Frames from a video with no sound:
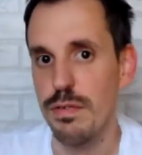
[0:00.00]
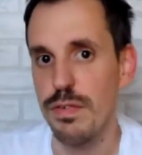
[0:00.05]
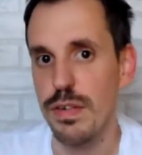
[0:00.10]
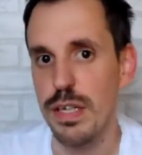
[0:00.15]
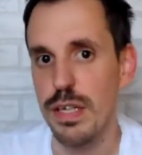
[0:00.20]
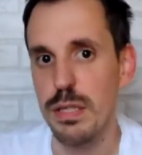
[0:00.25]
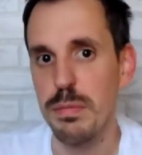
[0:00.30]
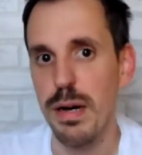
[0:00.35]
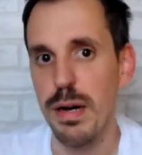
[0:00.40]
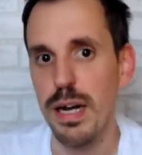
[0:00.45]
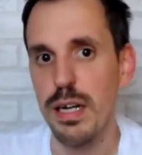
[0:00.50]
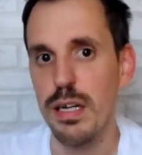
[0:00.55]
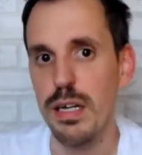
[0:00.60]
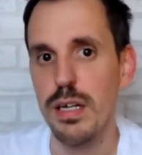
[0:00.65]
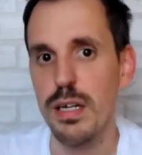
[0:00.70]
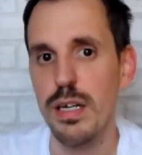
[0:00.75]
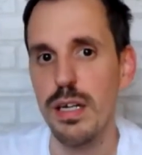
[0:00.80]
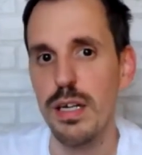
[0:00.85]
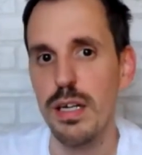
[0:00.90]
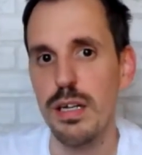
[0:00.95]
feedback
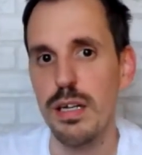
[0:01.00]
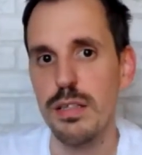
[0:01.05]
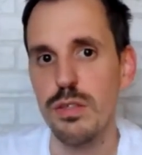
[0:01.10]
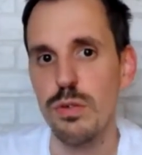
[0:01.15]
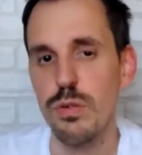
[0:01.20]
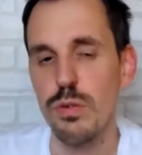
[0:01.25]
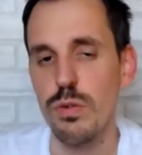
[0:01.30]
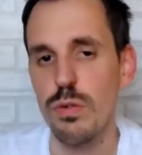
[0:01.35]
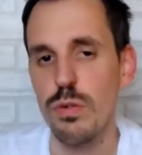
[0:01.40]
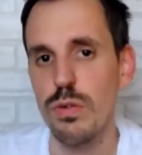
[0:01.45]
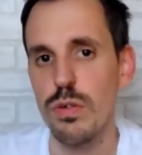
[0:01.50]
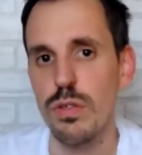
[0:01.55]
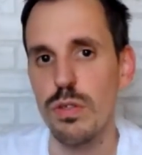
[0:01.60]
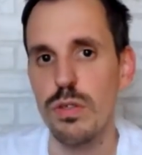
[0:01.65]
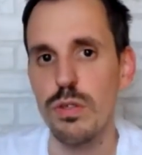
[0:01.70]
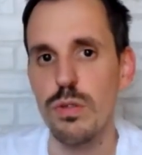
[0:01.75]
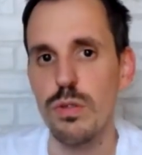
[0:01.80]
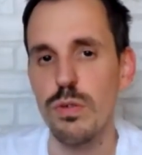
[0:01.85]
to